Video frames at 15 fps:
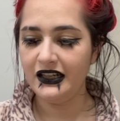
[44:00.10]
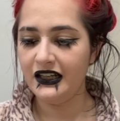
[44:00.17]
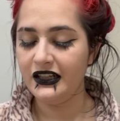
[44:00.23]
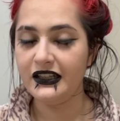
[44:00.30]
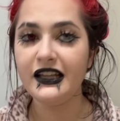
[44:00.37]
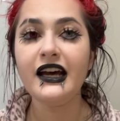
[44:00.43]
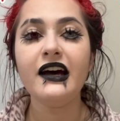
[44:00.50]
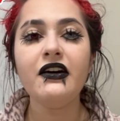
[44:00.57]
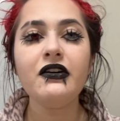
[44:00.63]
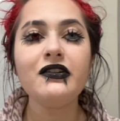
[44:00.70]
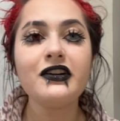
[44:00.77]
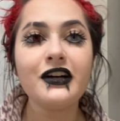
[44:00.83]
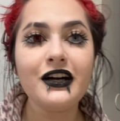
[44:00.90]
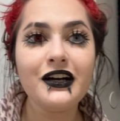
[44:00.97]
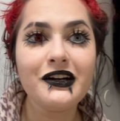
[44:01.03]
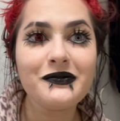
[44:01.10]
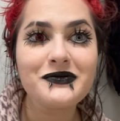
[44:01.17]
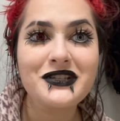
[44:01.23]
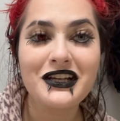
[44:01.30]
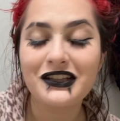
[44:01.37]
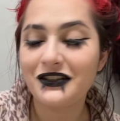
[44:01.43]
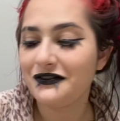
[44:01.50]
Now comes
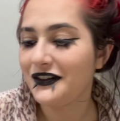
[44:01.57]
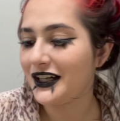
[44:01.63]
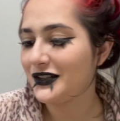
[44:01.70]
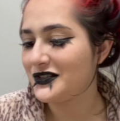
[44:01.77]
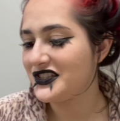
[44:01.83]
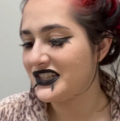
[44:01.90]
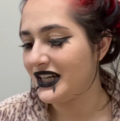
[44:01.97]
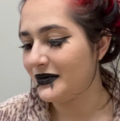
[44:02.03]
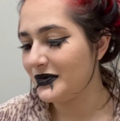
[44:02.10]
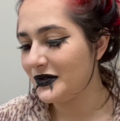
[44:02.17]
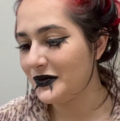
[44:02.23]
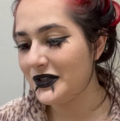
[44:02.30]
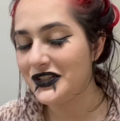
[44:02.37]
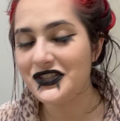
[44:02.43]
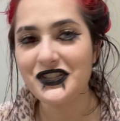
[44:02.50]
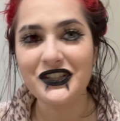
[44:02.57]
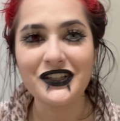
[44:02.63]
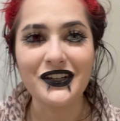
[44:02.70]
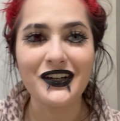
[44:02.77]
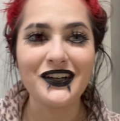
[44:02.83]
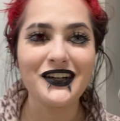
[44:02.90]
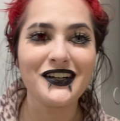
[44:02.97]
the final step, which
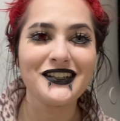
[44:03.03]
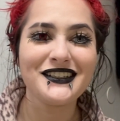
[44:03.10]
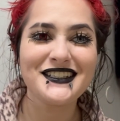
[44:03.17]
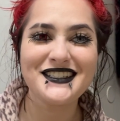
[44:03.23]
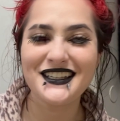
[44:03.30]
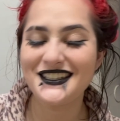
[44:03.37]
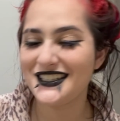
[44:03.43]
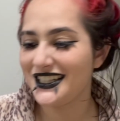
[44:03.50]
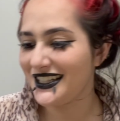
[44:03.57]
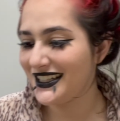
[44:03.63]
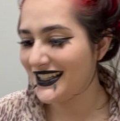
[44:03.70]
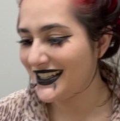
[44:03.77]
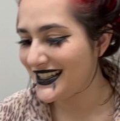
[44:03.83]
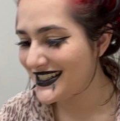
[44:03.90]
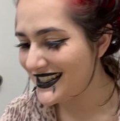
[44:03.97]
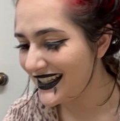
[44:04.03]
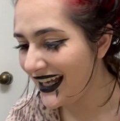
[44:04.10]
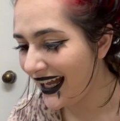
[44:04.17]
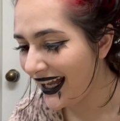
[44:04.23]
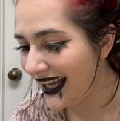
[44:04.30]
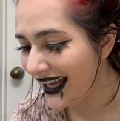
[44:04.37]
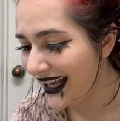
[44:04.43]
are the stitches.
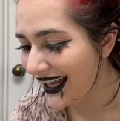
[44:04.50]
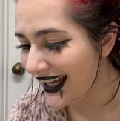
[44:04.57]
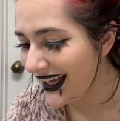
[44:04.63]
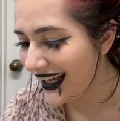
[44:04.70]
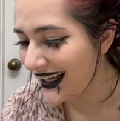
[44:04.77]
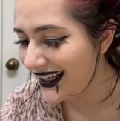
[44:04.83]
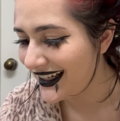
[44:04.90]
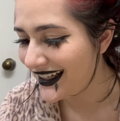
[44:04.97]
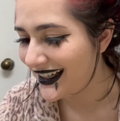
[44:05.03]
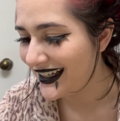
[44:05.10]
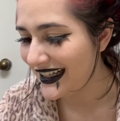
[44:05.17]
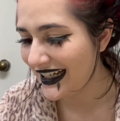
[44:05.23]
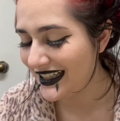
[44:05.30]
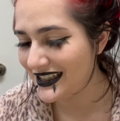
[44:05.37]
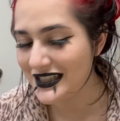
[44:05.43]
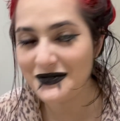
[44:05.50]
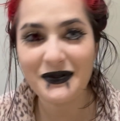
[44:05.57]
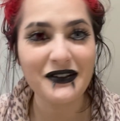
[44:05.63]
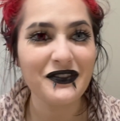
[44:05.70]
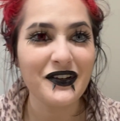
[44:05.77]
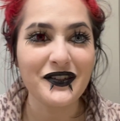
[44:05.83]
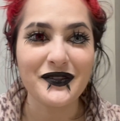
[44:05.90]
Yay! This is my
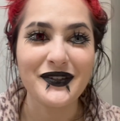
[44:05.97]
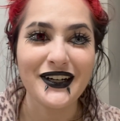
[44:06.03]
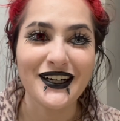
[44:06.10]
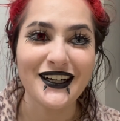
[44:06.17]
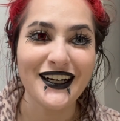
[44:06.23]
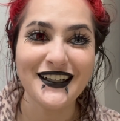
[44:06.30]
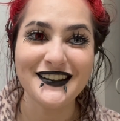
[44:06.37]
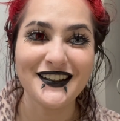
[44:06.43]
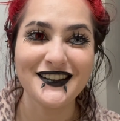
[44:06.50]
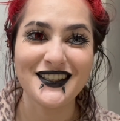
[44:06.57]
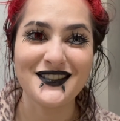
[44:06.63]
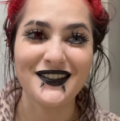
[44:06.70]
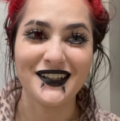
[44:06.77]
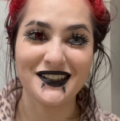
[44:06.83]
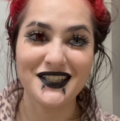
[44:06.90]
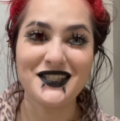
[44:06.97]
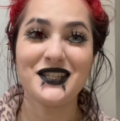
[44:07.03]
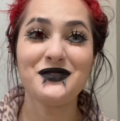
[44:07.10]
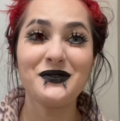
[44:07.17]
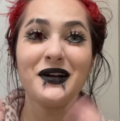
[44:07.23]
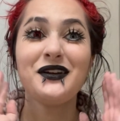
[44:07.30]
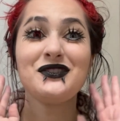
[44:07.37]
favorite part. I love this part. This is
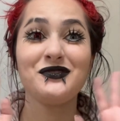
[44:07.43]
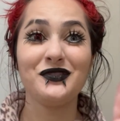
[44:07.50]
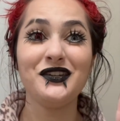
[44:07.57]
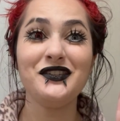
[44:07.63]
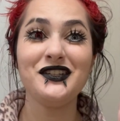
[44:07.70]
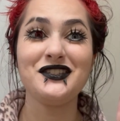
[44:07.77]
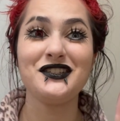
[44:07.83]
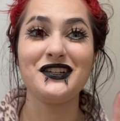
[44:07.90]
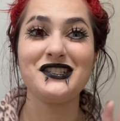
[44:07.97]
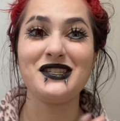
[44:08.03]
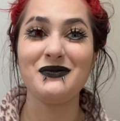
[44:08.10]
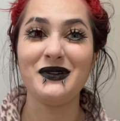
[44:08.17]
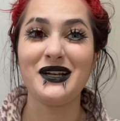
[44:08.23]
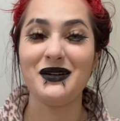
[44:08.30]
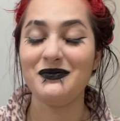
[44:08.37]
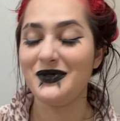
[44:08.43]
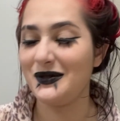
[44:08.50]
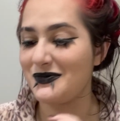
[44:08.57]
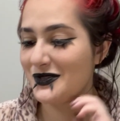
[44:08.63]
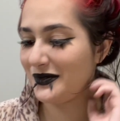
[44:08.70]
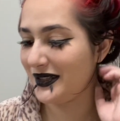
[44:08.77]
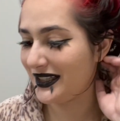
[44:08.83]
where it really starts to become
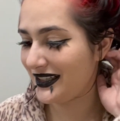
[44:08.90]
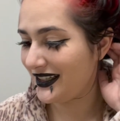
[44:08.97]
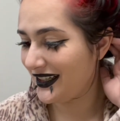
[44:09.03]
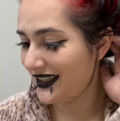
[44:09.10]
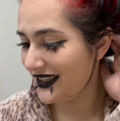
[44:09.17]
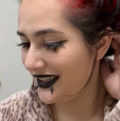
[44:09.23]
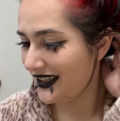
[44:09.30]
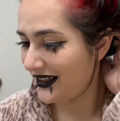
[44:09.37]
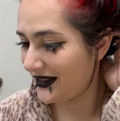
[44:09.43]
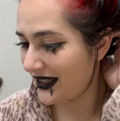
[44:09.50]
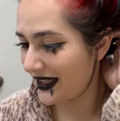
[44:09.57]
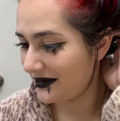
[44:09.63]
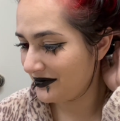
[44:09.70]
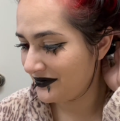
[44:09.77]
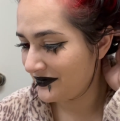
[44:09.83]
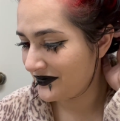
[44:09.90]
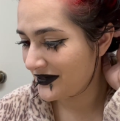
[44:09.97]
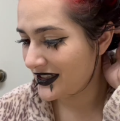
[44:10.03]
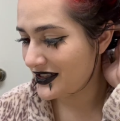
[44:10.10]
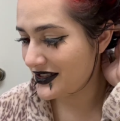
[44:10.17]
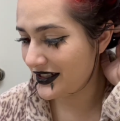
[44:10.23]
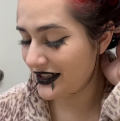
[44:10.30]
PiPSQUEAK. Okay,
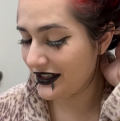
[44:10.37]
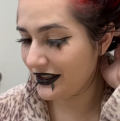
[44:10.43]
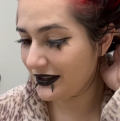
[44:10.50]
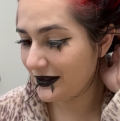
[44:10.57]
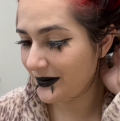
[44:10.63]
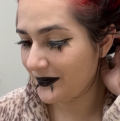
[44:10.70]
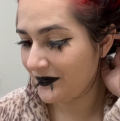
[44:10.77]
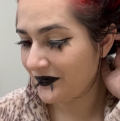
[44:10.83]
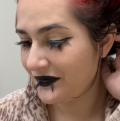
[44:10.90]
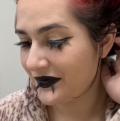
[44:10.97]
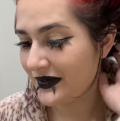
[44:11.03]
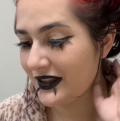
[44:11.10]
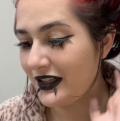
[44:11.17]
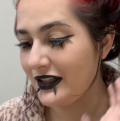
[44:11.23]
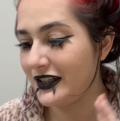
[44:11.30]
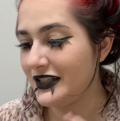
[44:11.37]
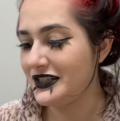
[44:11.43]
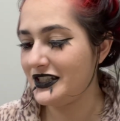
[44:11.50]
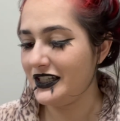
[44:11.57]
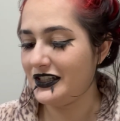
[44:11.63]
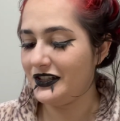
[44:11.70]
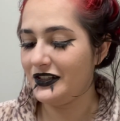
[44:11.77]
so you're gonna
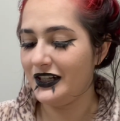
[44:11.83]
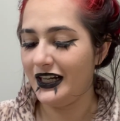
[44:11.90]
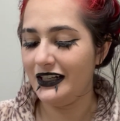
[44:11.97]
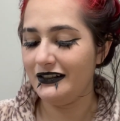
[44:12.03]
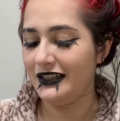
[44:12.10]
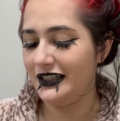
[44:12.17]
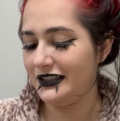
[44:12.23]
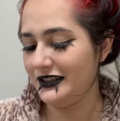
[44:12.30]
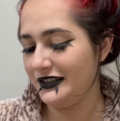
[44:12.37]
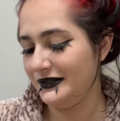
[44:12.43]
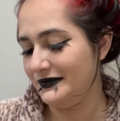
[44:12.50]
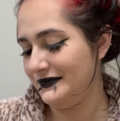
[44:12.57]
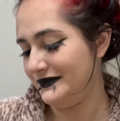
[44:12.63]
take your eyeliner.